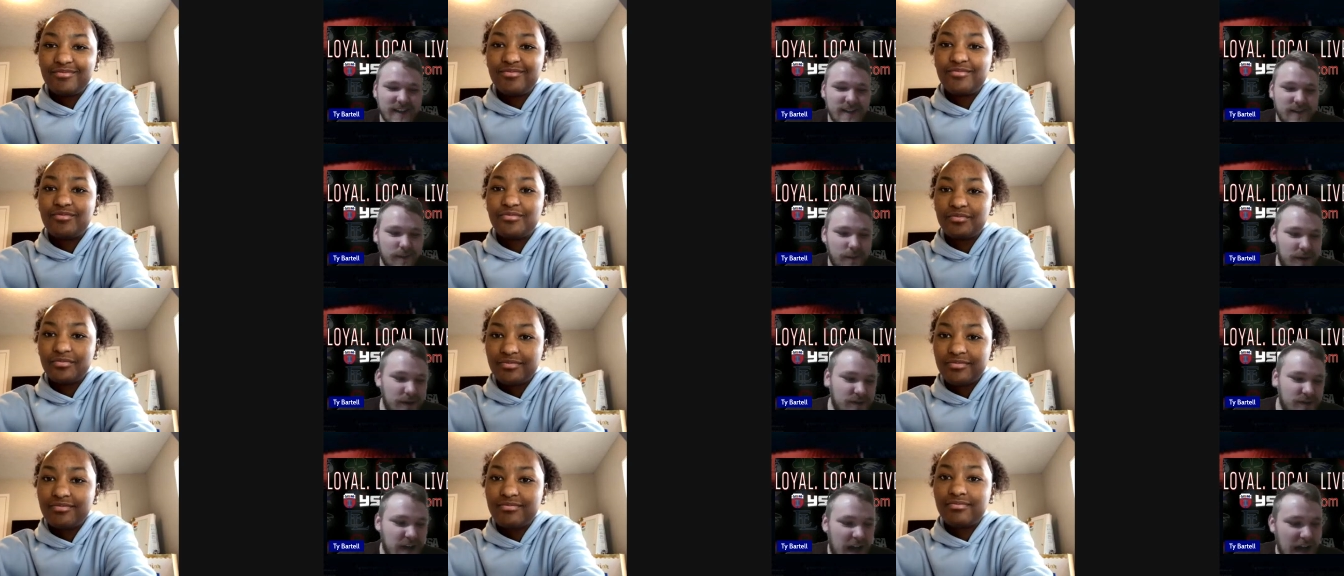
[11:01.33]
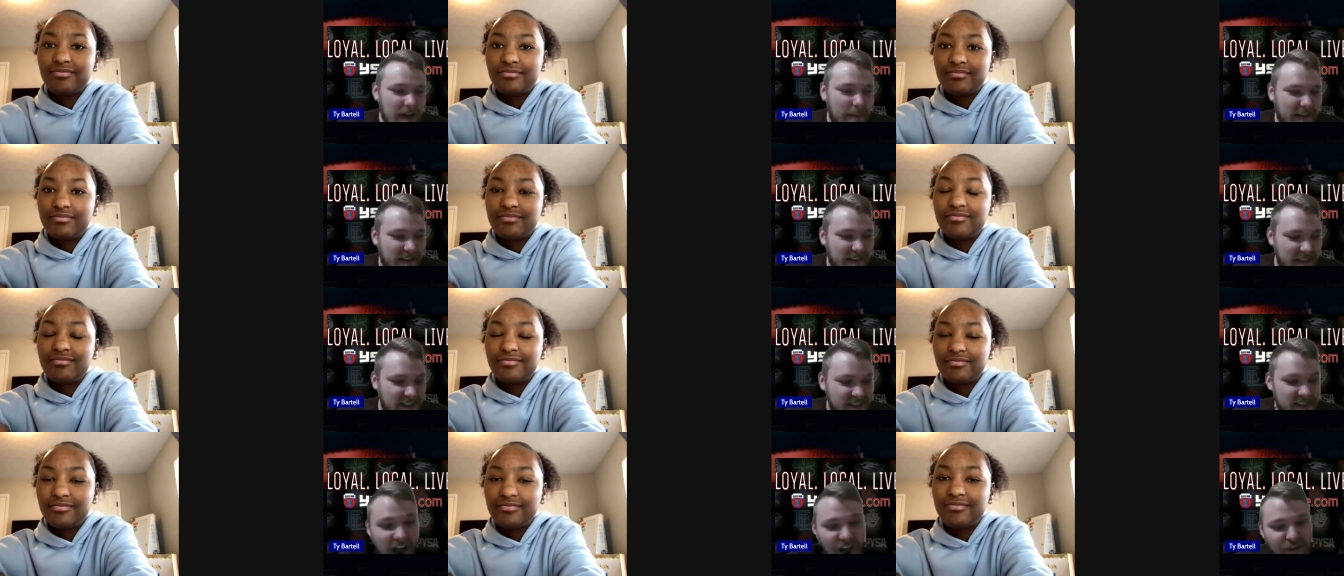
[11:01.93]
Speaker 1: when you talk about
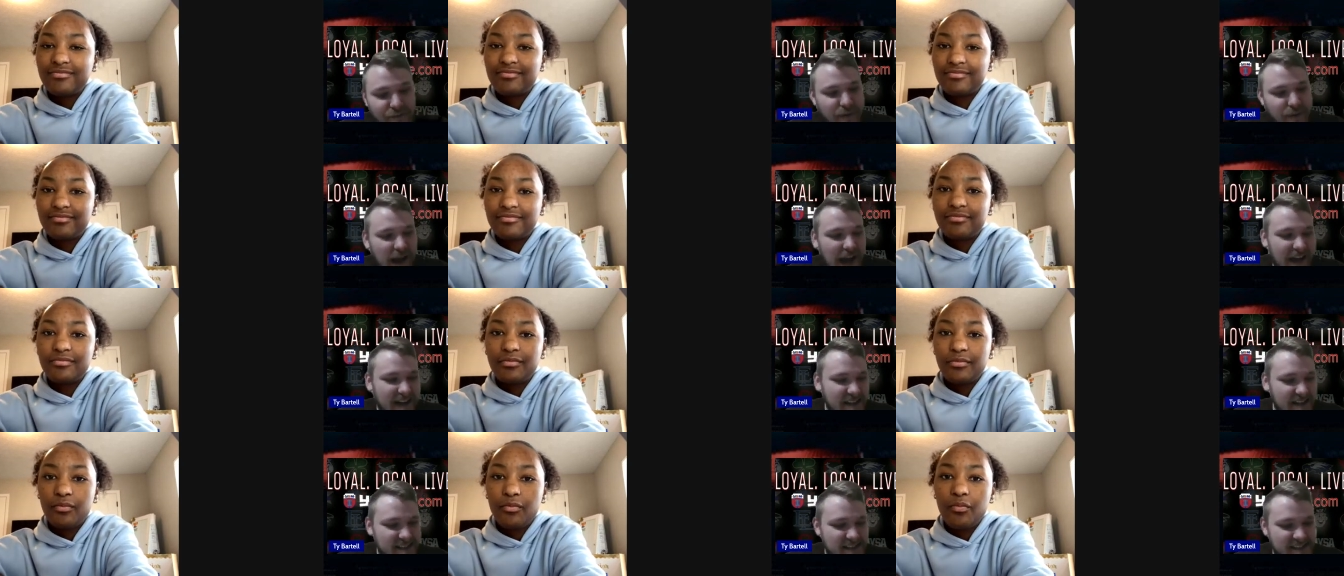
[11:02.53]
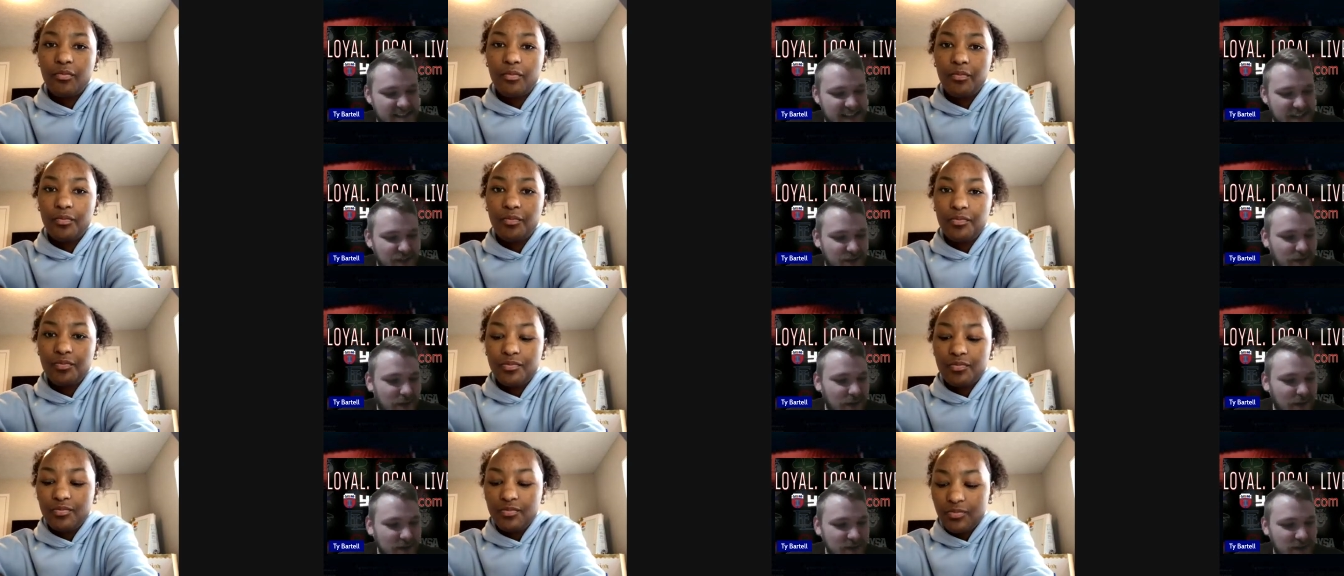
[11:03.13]
these tough practices that you
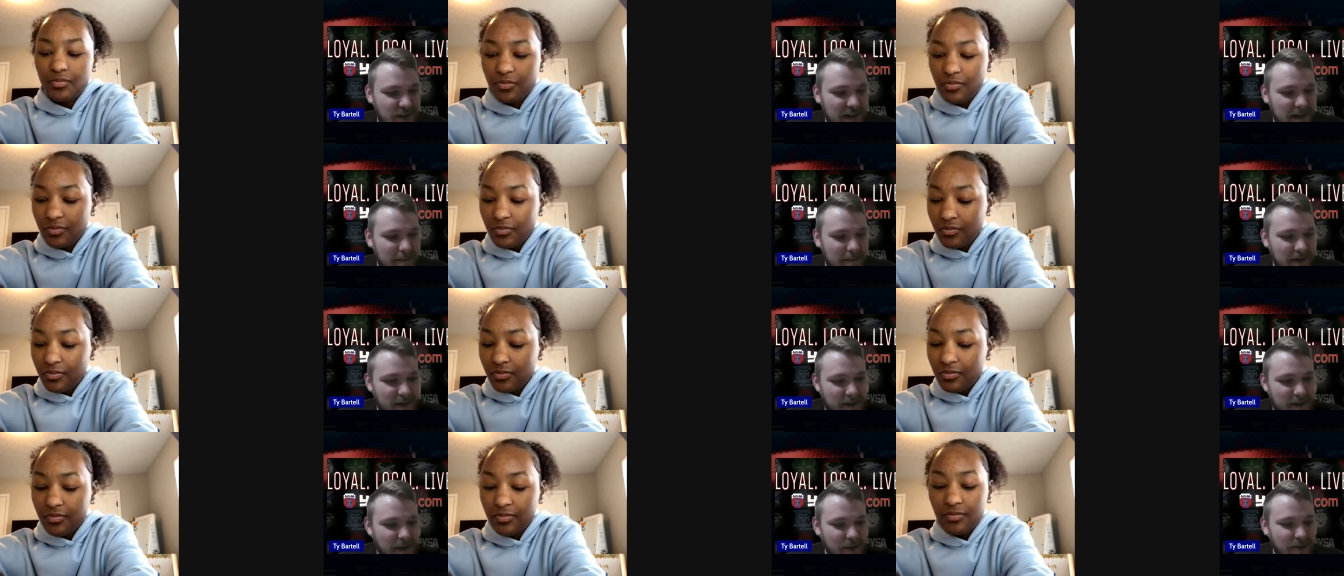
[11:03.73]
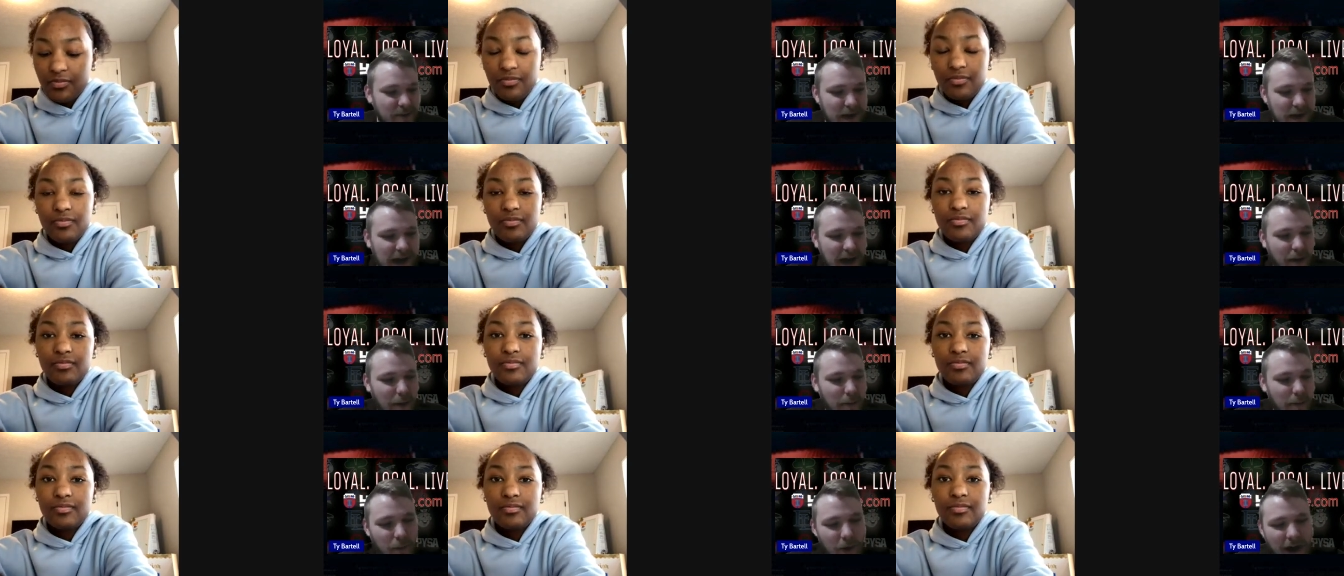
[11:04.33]
girls are able to go through,
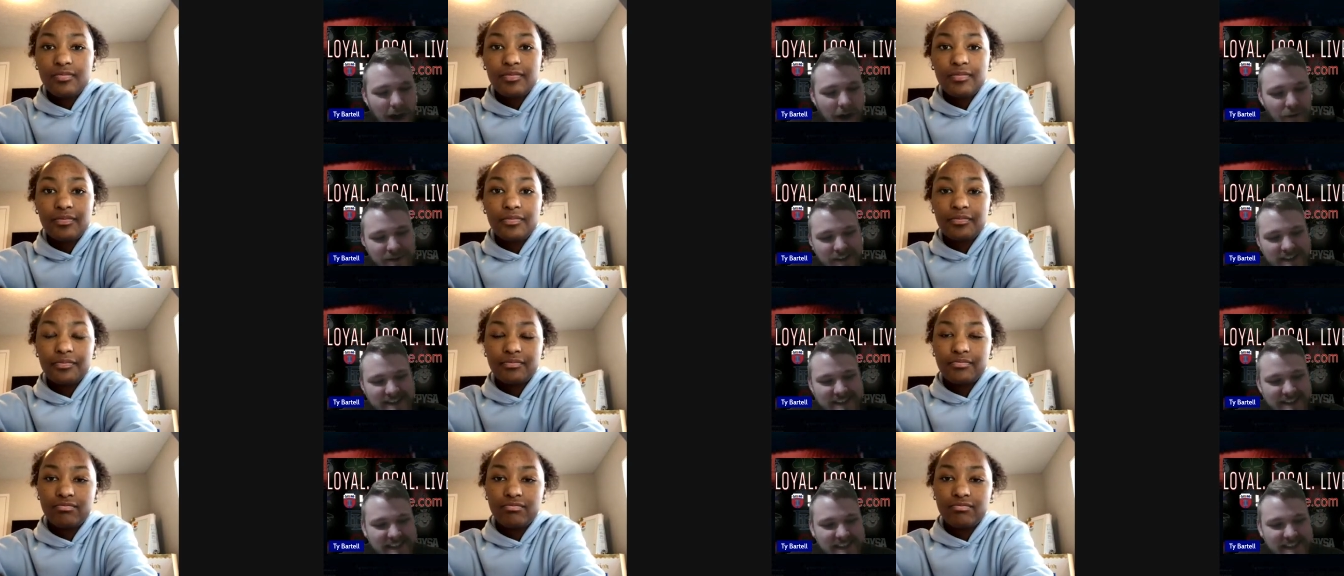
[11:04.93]
how well does this